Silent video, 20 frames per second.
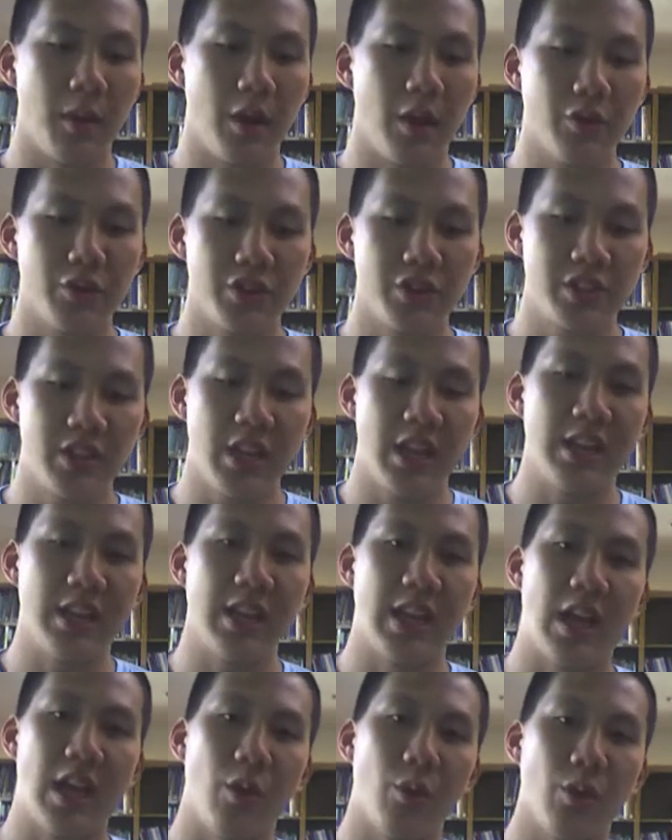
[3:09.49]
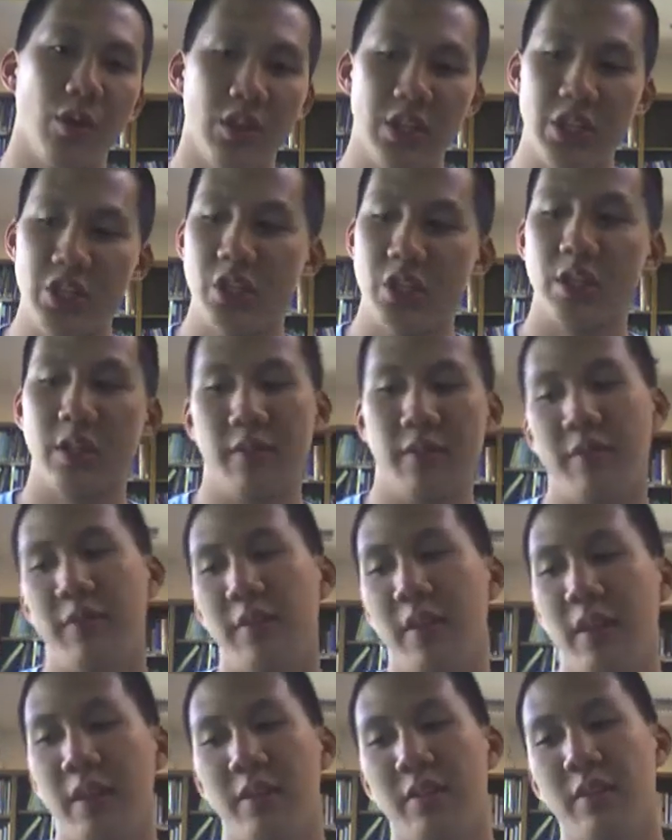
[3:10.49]
Understanding how religion and
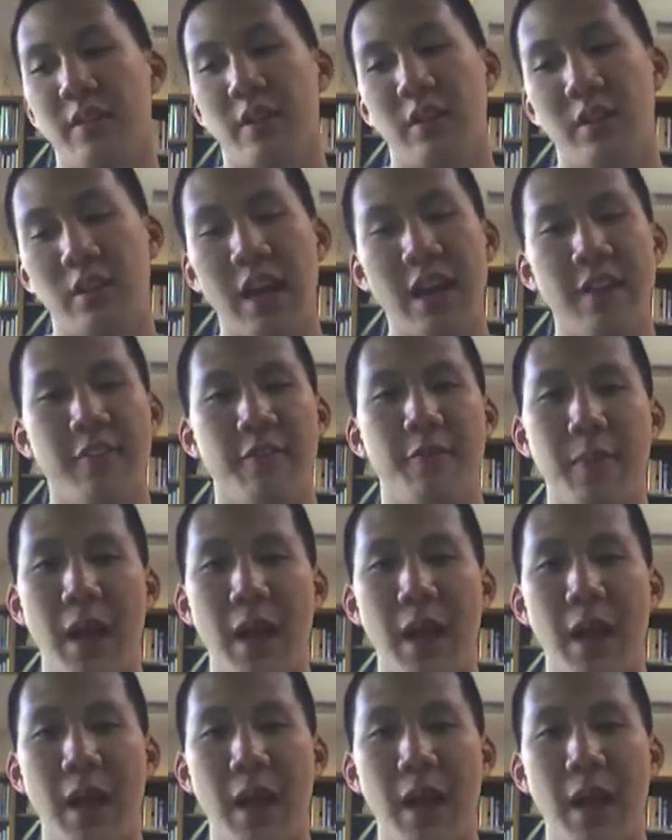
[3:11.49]
faith and life